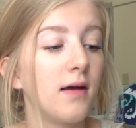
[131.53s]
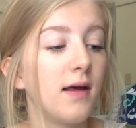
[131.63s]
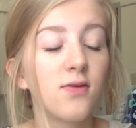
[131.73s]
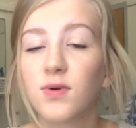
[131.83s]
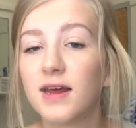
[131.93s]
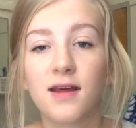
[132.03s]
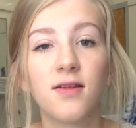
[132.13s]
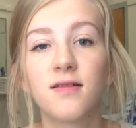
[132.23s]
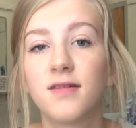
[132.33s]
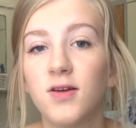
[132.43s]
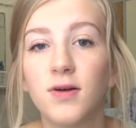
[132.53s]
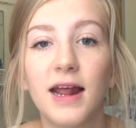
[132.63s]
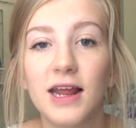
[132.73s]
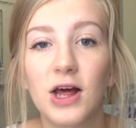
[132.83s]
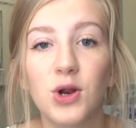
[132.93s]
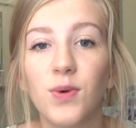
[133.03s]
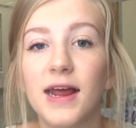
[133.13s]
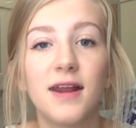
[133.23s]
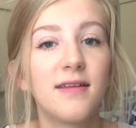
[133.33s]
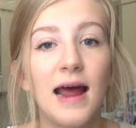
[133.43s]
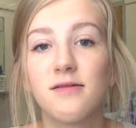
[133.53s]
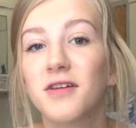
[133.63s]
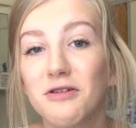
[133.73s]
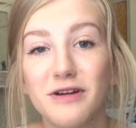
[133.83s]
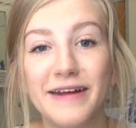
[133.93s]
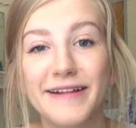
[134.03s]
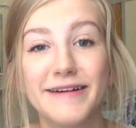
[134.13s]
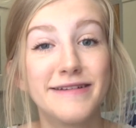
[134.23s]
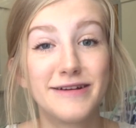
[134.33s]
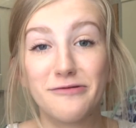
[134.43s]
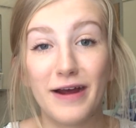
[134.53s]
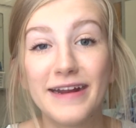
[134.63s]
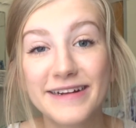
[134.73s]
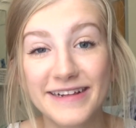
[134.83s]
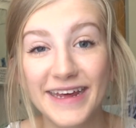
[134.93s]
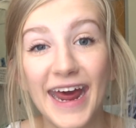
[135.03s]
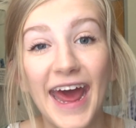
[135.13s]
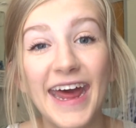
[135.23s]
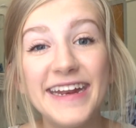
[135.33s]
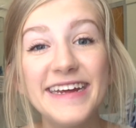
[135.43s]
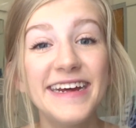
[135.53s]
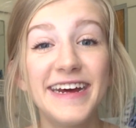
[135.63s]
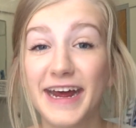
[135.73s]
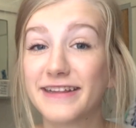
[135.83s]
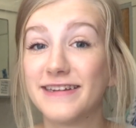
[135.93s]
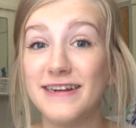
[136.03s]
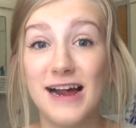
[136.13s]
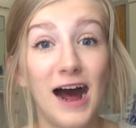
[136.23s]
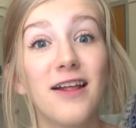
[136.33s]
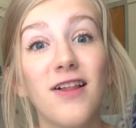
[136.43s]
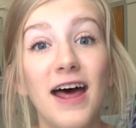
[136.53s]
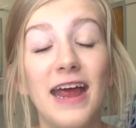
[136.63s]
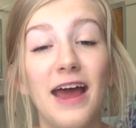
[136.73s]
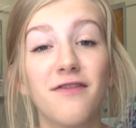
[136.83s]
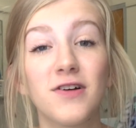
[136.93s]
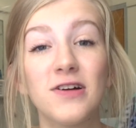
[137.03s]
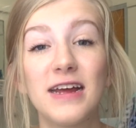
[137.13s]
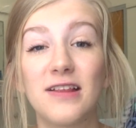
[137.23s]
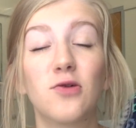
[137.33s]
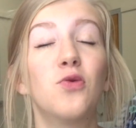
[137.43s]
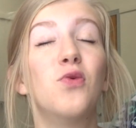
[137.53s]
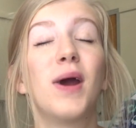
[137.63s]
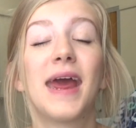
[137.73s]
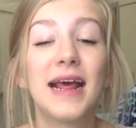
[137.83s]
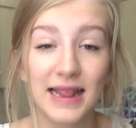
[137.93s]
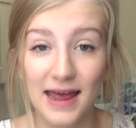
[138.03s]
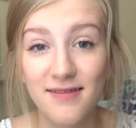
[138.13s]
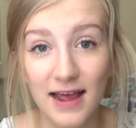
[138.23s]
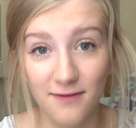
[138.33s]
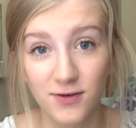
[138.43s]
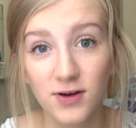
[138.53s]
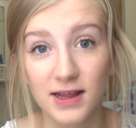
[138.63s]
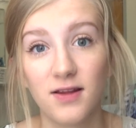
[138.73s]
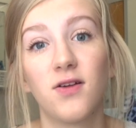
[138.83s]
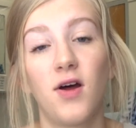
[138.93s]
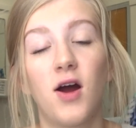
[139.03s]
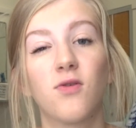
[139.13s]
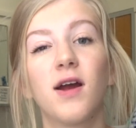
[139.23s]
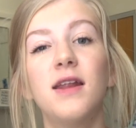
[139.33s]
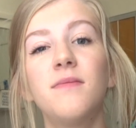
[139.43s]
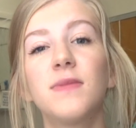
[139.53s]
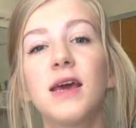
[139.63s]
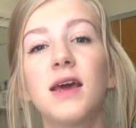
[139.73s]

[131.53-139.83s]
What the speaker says: it's ridiculous to do it any other way. It is absolutely ridiculous to wait till the end. It's not a lot of effort. It's way less effort in the long run.